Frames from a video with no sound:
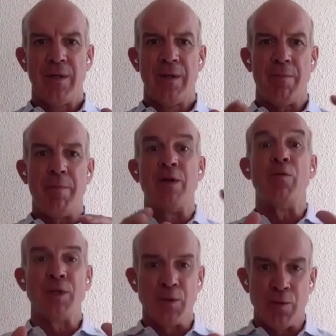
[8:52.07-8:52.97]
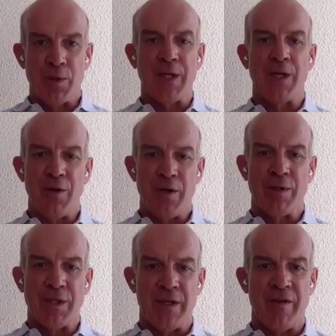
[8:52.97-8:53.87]
mineral resource, including
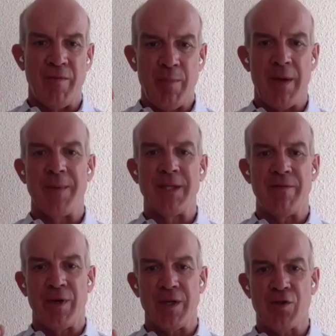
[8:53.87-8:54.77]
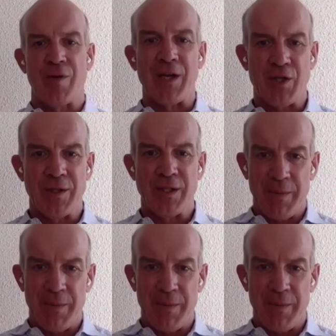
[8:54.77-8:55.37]
reserve, permitted for extraction.